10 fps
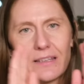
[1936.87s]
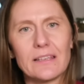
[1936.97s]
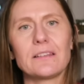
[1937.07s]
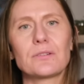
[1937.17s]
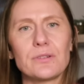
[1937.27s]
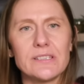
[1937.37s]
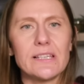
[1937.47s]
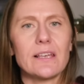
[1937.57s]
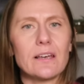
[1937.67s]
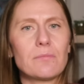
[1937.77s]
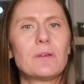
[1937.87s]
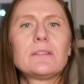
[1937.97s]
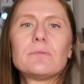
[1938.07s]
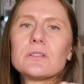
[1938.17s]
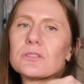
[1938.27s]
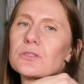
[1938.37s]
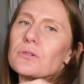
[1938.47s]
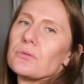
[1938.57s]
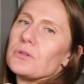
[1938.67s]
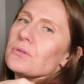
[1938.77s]
increasing a bit,
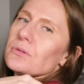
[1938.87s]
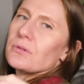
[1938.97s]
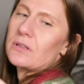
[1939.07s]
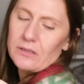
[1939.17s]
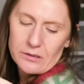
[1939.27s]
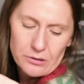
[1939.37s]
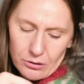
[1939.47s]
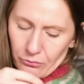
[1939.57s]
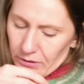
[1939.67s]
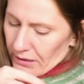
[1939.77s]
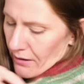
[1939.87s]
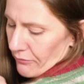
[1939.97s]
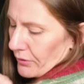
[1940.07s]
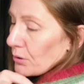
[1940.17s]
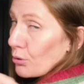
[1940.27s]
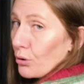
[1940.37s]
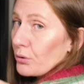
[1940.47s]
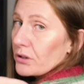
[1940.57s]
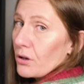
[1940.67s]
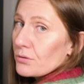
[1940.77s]
so you know, with every row
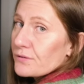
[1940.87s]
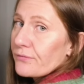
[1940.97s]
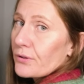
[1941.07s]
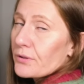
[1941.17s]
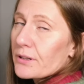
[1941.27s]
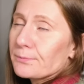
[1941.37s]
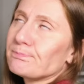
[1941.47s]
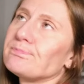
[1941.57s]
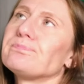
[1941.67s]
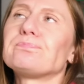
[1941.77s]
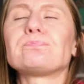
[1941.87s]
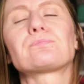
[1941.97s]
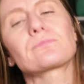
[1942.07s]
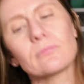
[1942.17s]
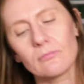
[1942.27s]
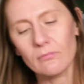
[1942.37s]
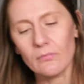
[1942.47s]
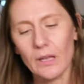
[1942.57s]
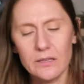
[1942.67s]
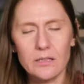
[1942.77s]
it goes further.
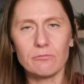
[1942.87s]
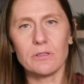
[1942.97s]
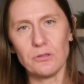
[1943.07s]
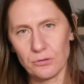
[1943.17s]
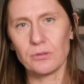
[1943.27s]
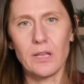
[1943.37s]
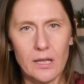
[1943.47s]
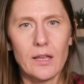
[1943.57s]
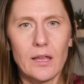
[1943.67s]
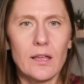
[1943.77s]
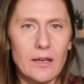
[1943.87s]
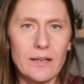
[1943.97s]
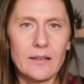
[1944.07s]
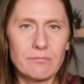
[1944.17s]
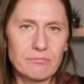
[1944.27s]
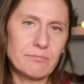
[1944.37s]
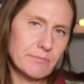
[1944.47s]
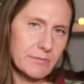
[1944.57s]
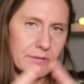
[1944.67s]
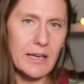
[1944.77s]
And then when you
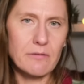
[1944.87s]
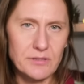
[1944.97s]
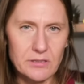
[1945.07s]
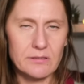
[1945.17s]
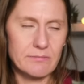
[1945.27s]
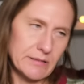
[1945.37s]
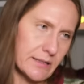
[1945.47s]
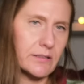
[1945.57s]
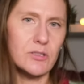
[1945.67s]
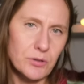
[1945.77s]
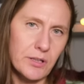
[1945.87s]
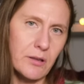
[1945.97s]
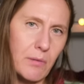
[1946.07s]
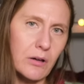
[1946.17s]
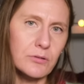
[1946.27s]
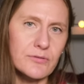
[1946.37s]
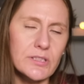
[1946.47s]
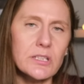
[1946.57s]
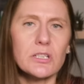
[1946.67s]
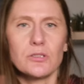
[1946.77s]
have a certain amount of
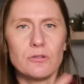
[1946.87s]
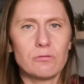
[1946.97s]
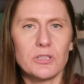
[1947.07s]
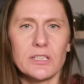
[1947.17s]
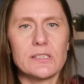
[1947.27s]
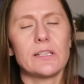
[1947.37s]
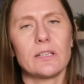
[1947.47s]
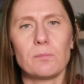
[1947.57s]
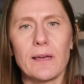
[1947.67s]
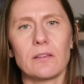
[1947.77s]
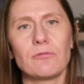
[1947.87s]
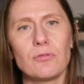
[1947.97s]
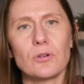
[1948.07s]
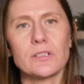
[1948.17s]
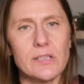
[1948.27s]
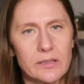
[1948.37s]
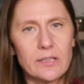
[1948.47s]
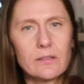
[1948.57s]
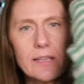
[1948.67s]
stitches, you would just knit it back and forth until the